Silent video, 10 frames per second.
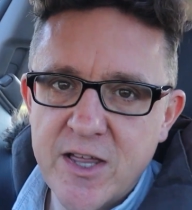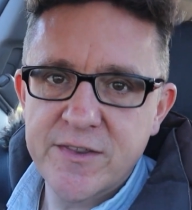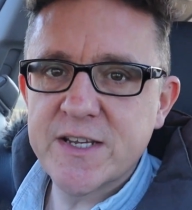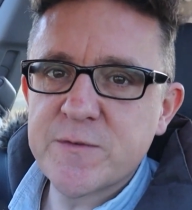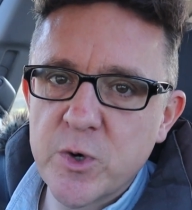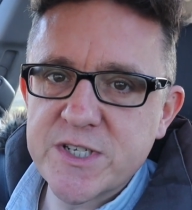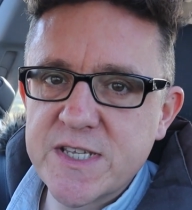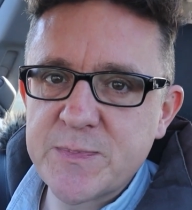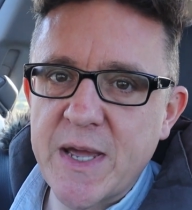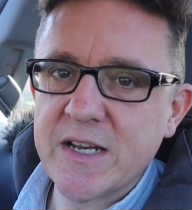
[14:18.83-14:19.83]
Thanks for
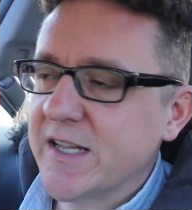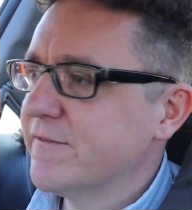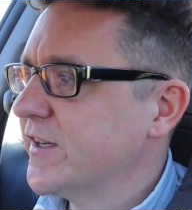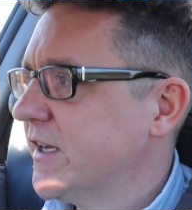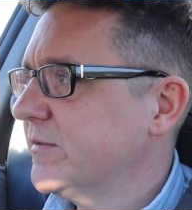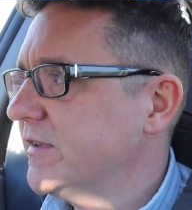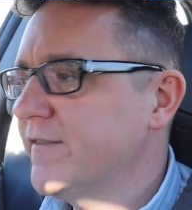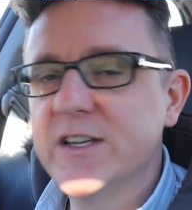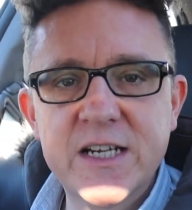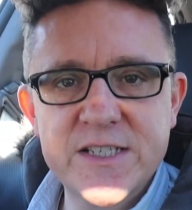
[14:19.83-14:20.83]
watching this pedal out video.
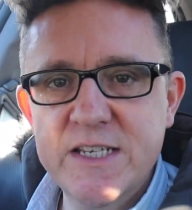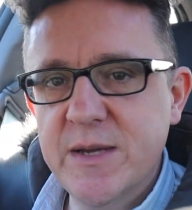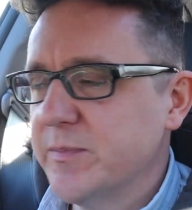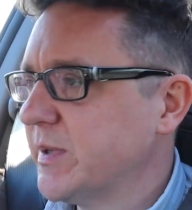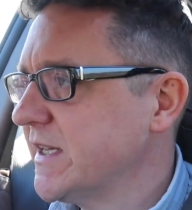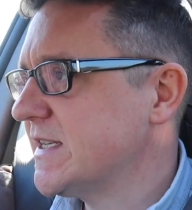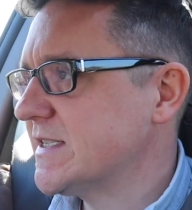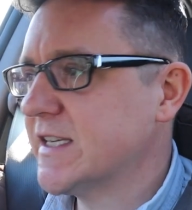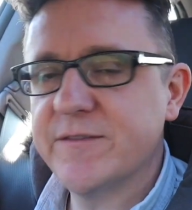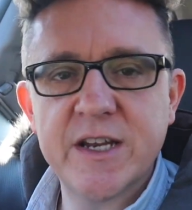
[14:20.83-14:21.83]
If you liked it,
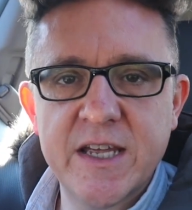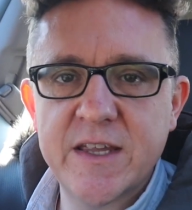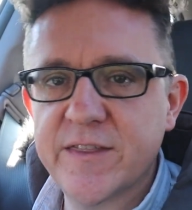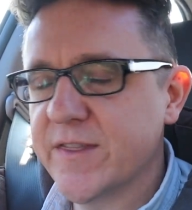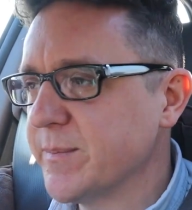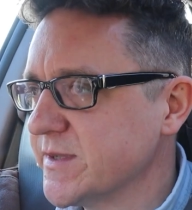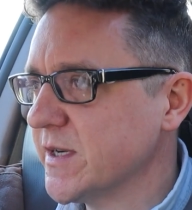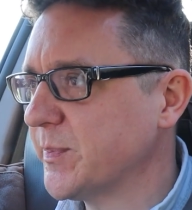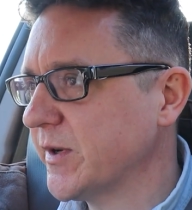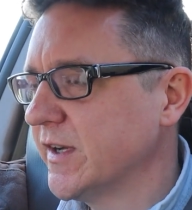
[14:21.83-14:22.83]
please give it a thumbs
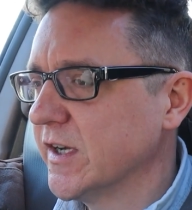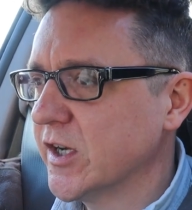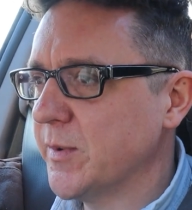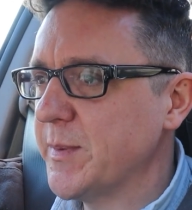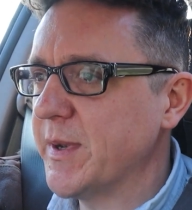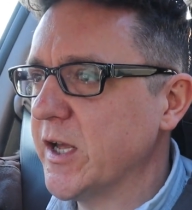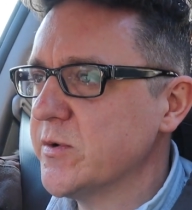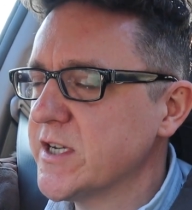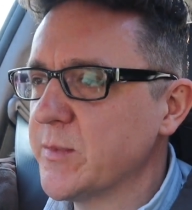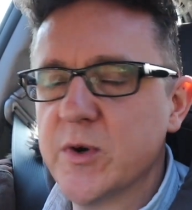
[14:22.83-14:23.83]
up. Comment
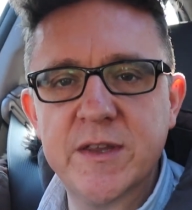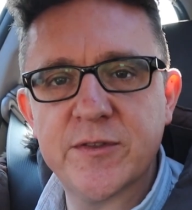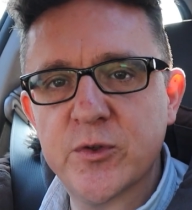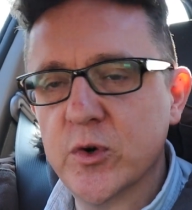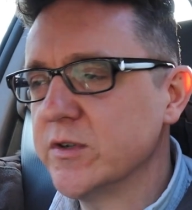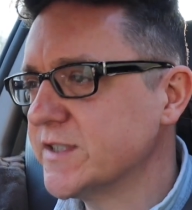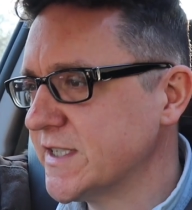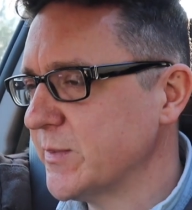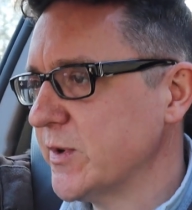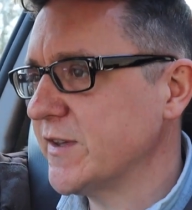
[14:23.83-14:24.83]
below, tell me what you thought,
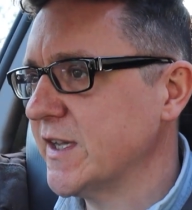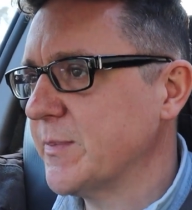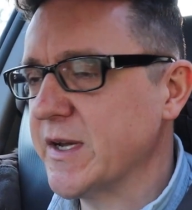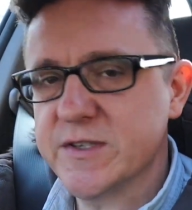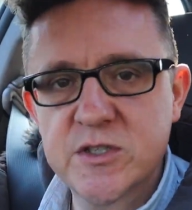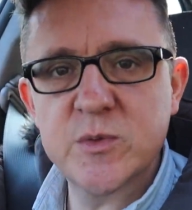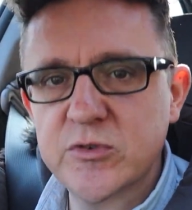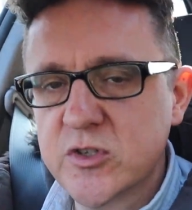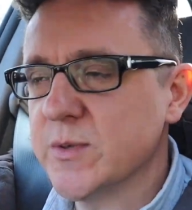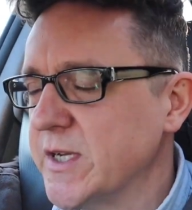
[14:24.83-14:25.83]
tell me what you think about the
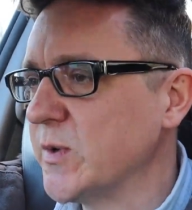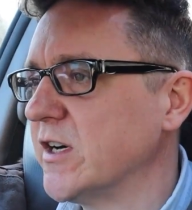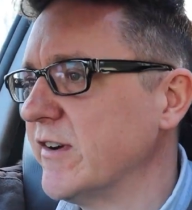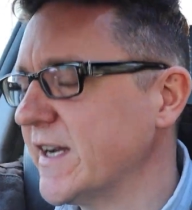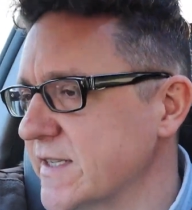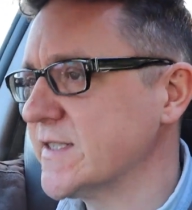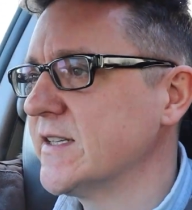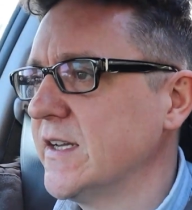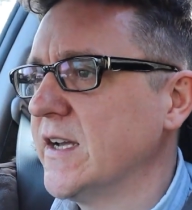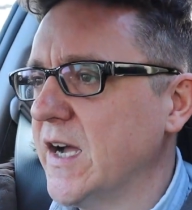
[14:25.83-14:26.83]
Subaru WRX,
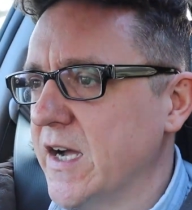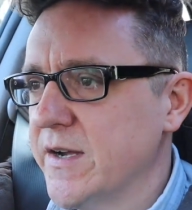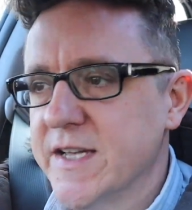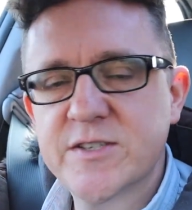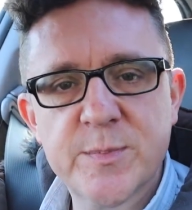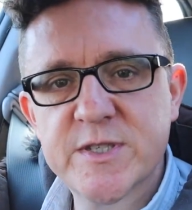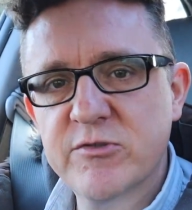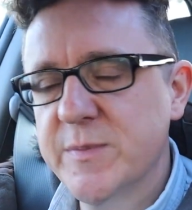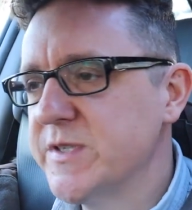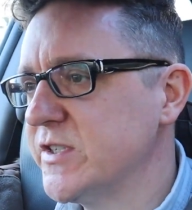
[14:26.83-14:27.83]
and
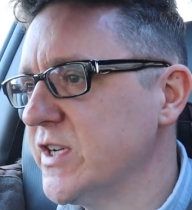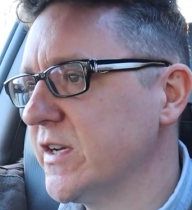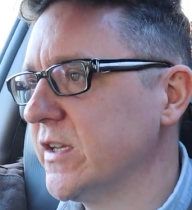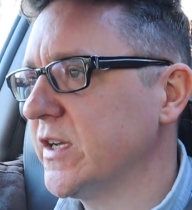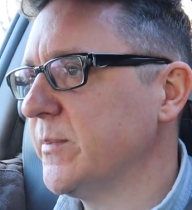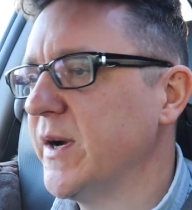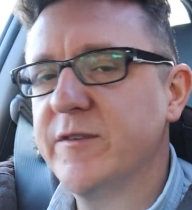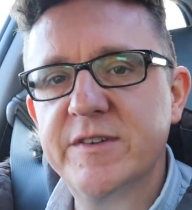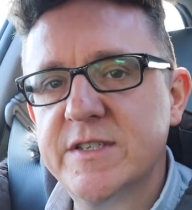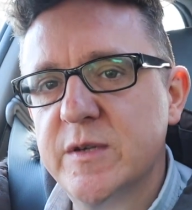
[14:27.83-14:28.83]
subscribe to the channel and come back
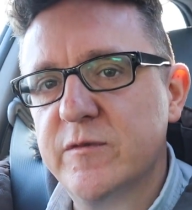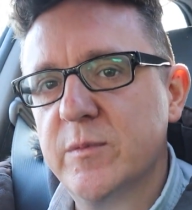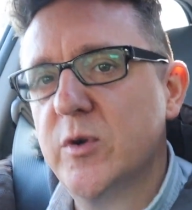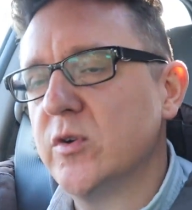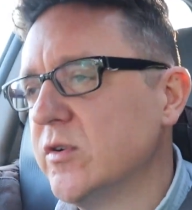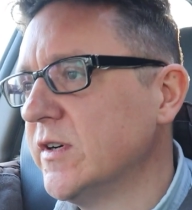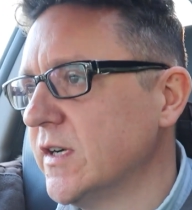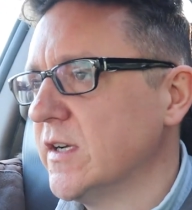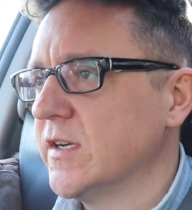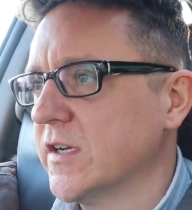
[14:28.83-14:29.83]
very soon for more
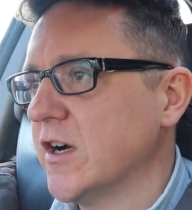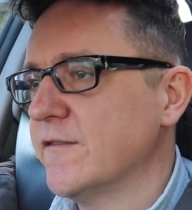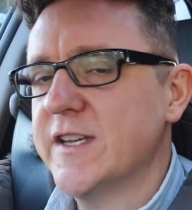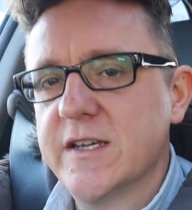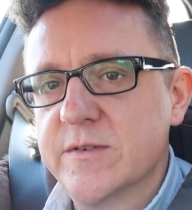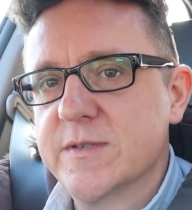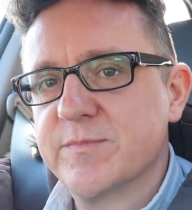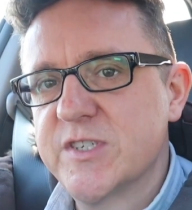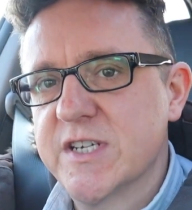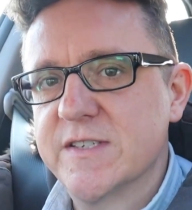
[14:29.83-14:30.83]
car videos.
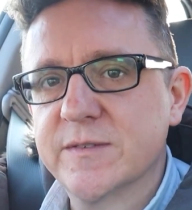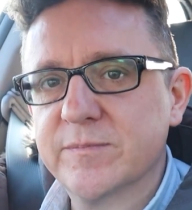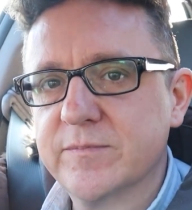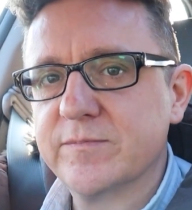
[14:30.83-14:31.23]
Cheers.